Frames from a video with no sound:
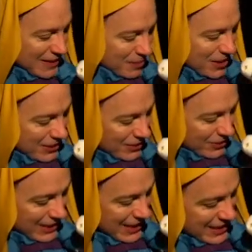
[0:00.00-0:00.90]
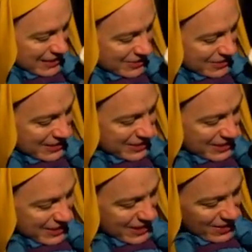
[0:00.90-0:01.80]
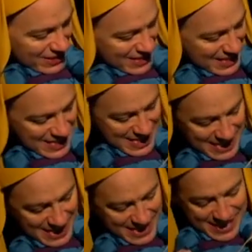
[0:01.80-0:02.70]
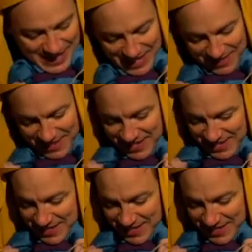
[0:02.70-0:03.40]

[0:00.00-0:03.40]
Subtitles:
Come on, little guy. I'll just get you here. All right.